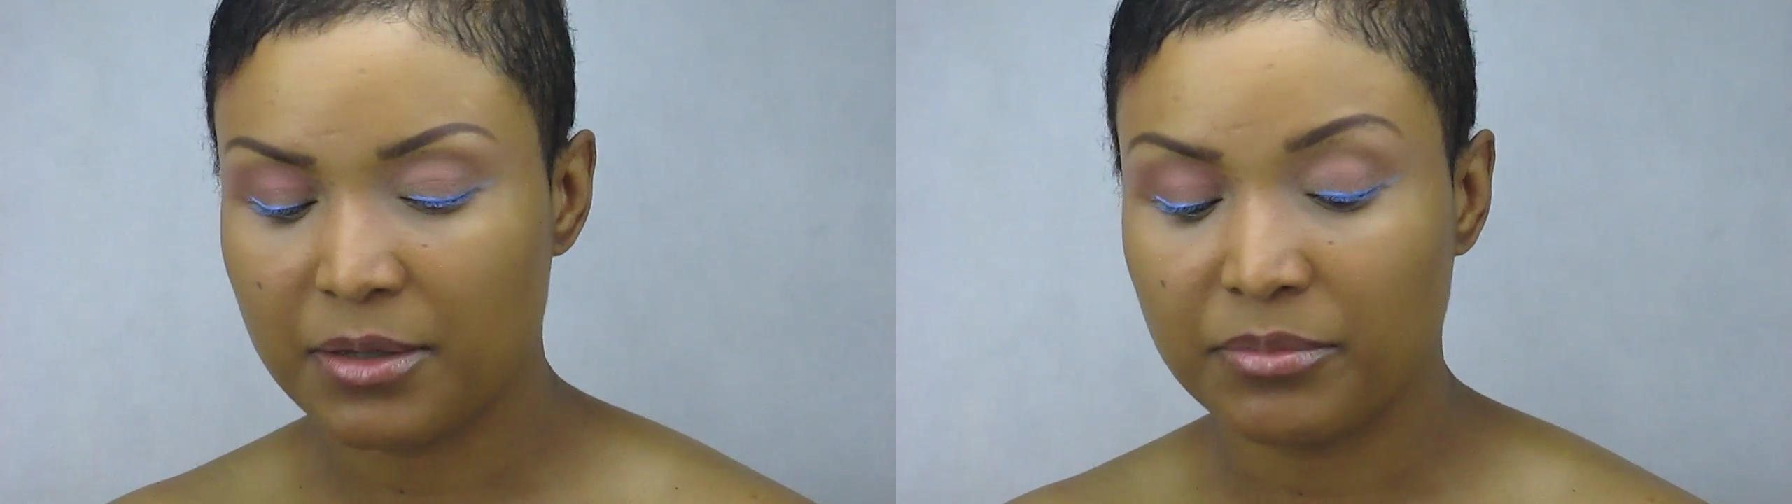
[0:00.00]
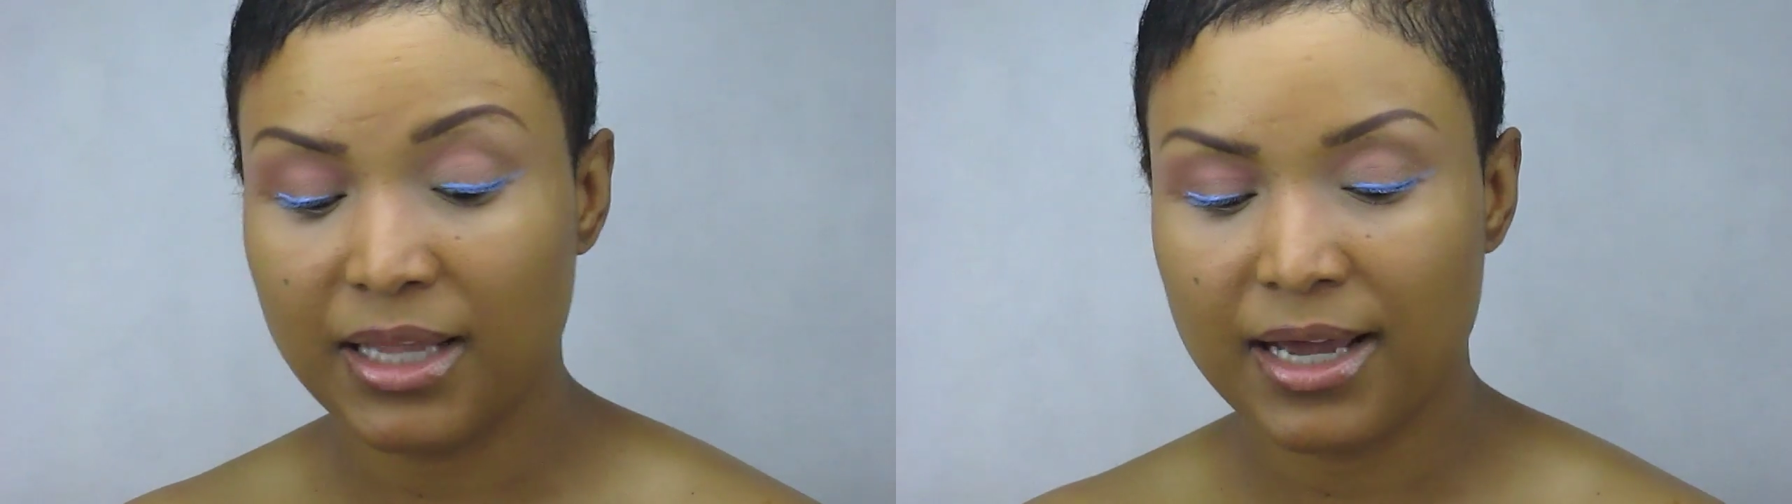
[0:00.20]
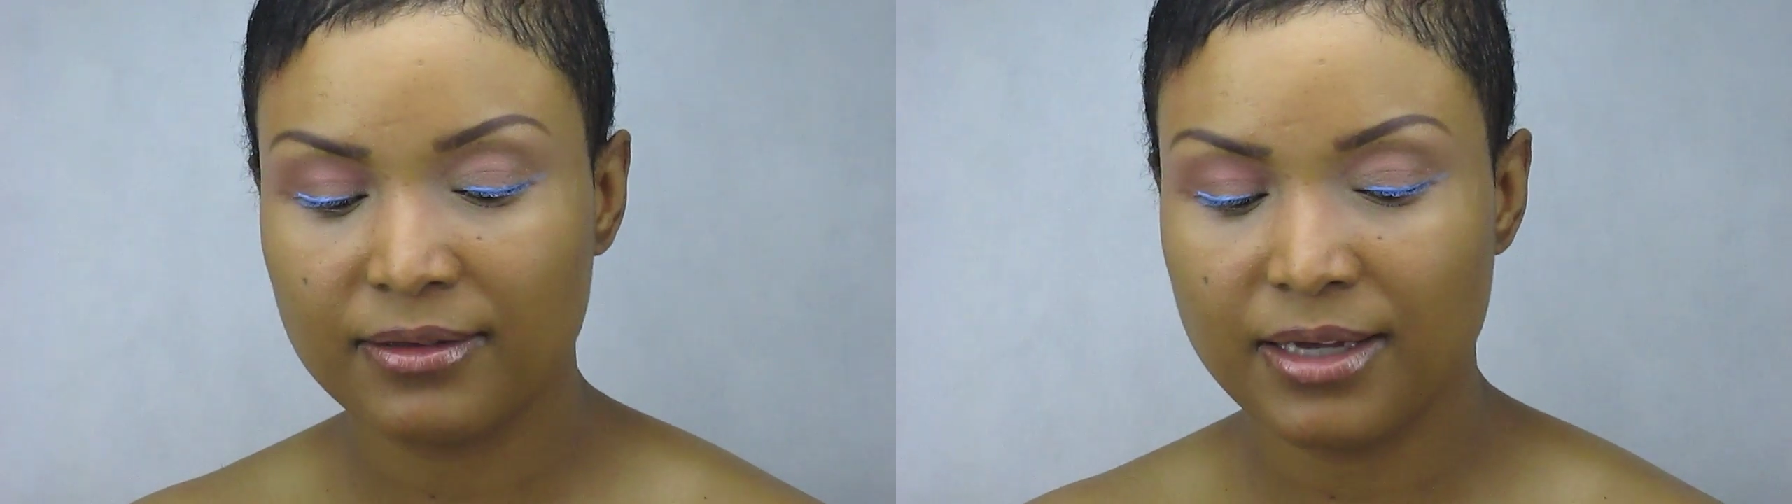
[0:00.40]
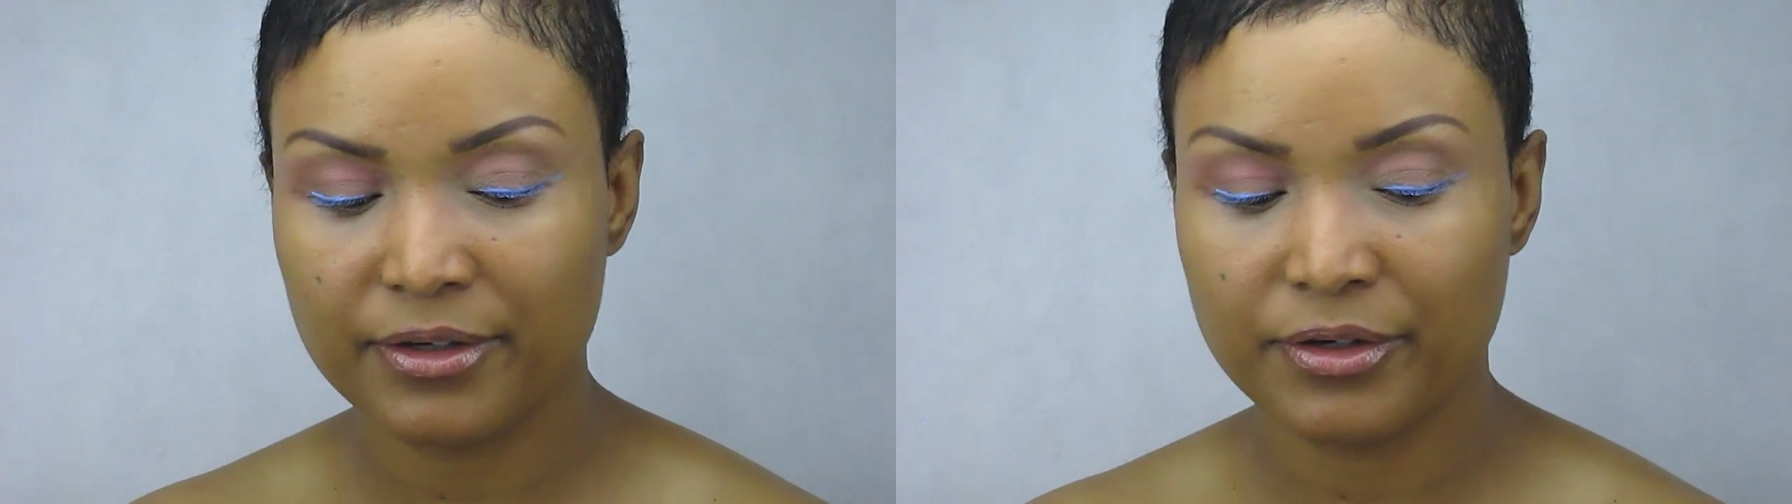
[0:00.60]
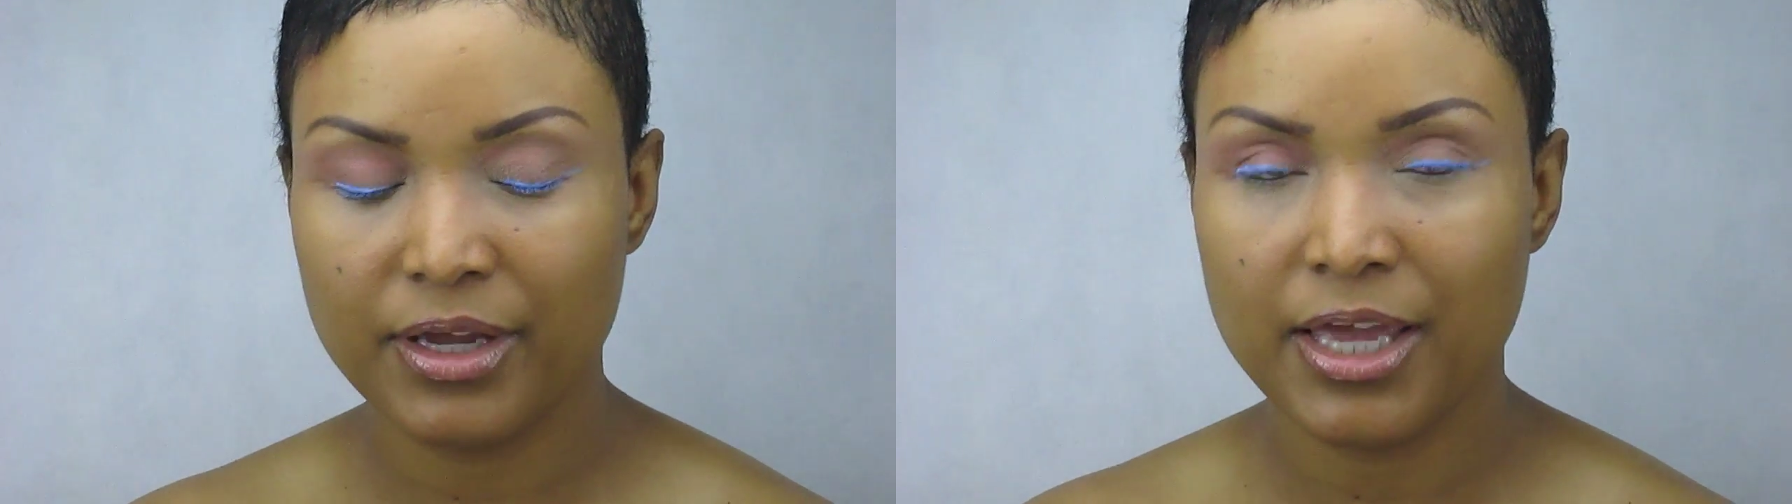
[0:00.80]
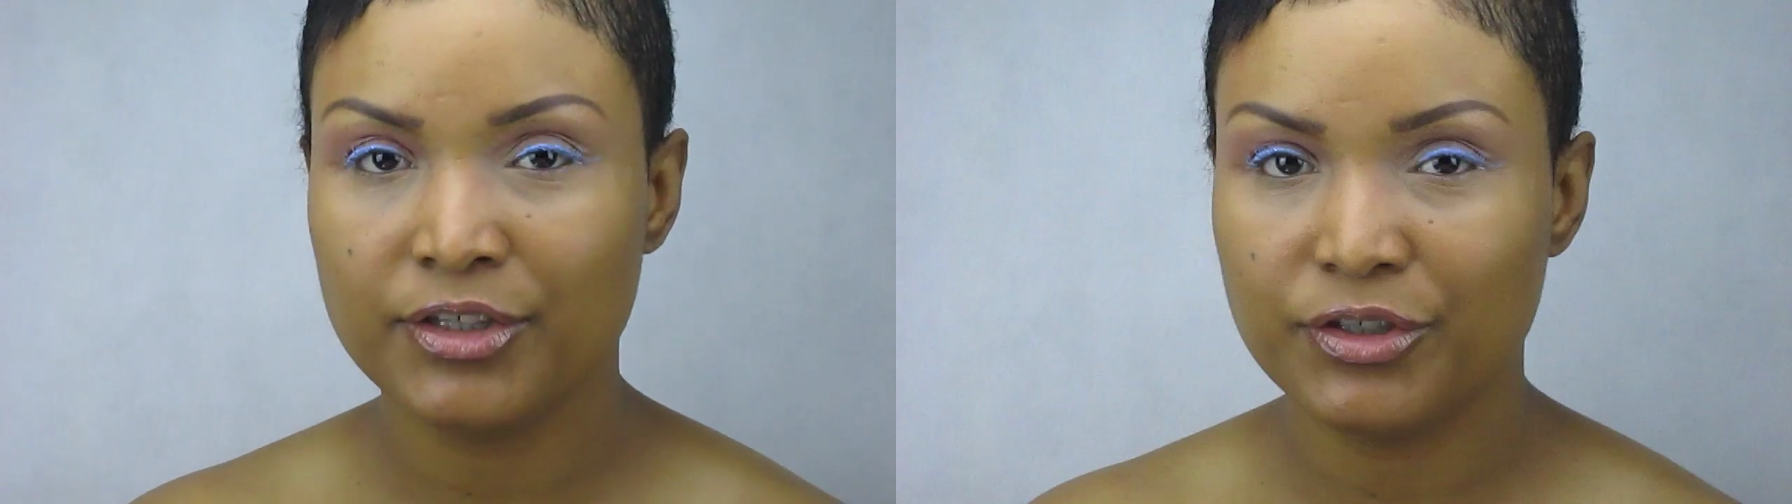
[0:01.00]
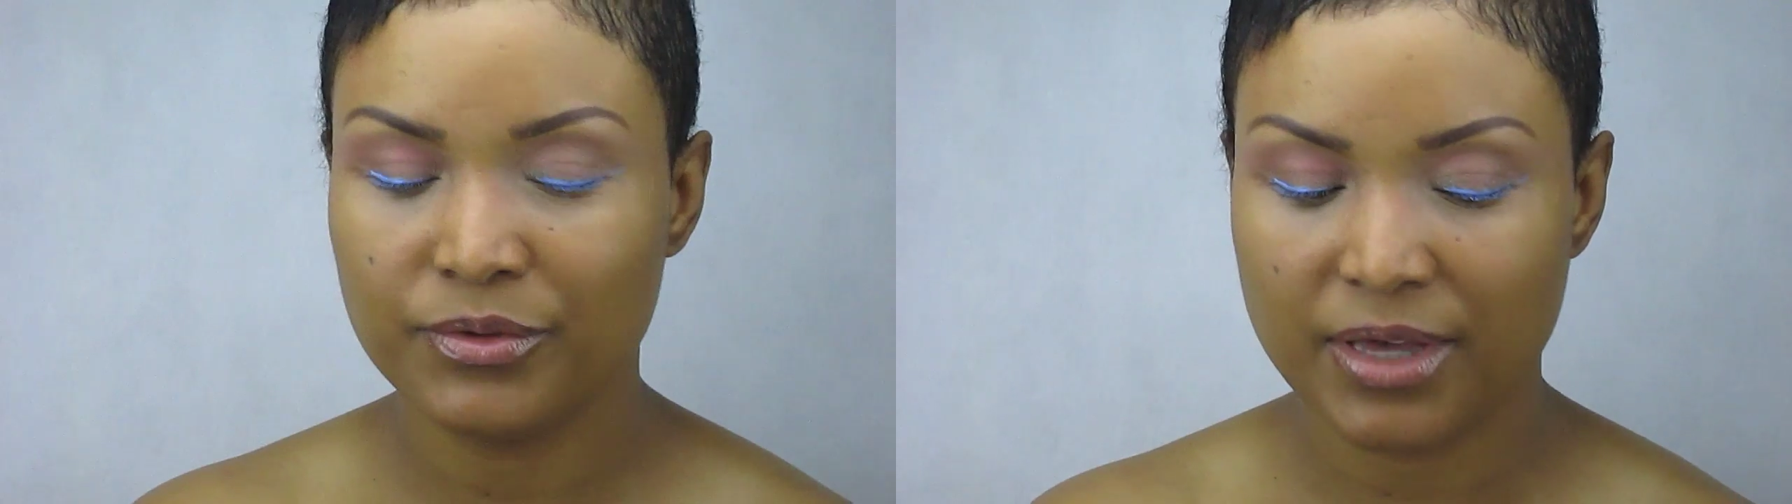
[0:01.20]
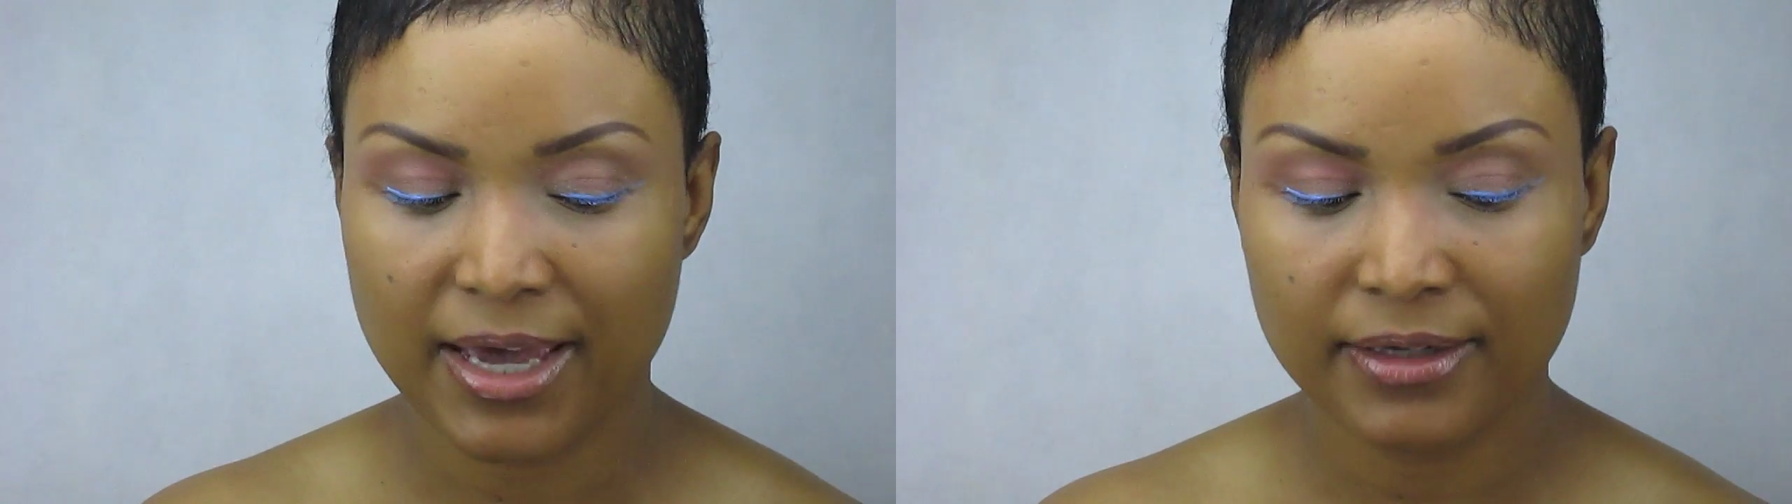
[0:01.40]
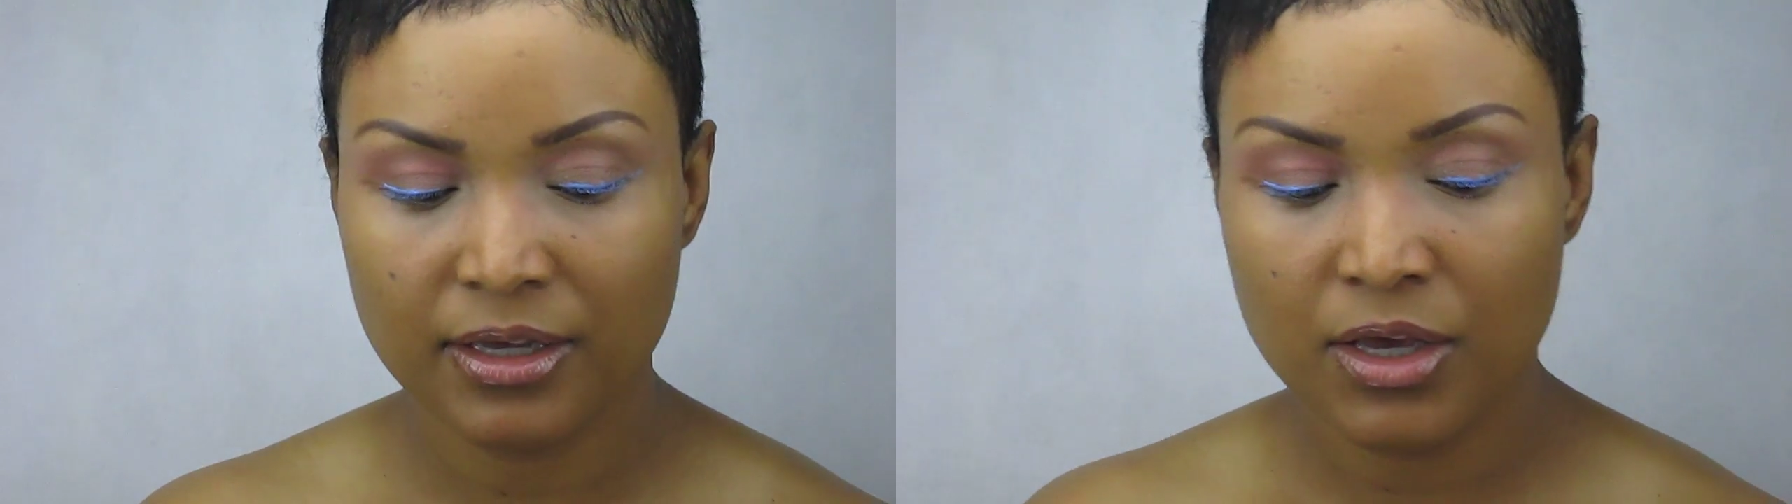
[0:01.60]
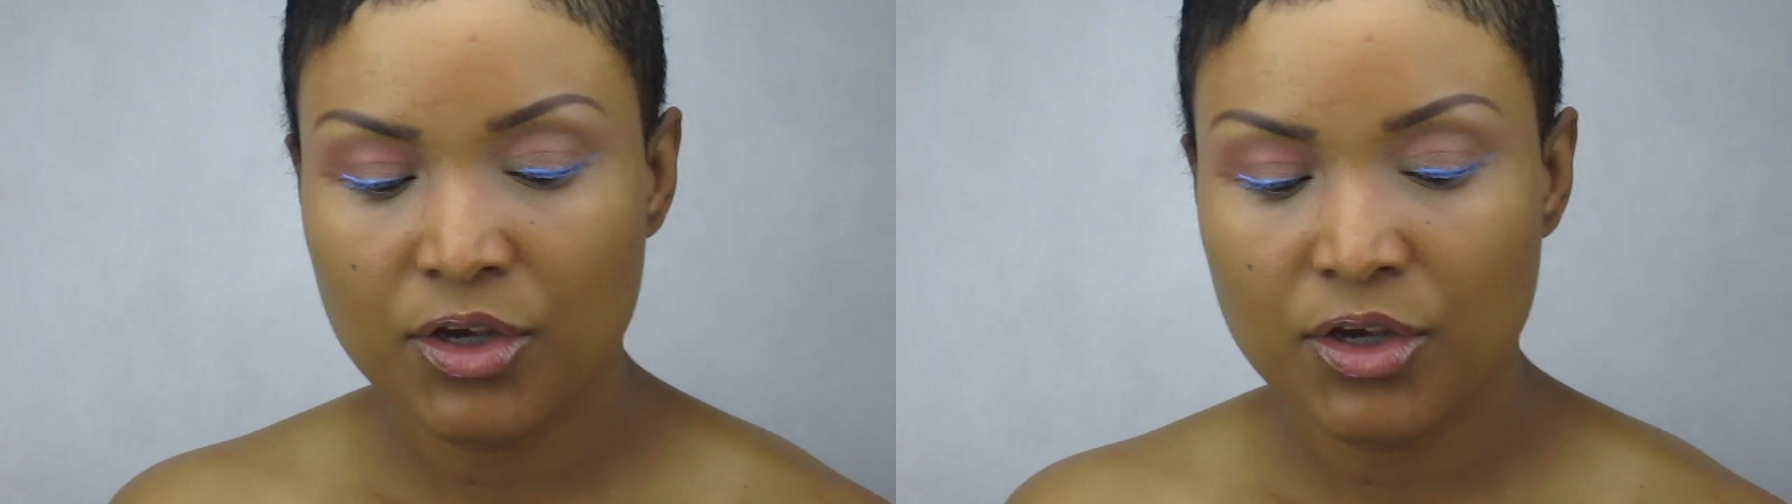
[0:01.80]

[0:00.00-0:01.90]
a black liner and do that.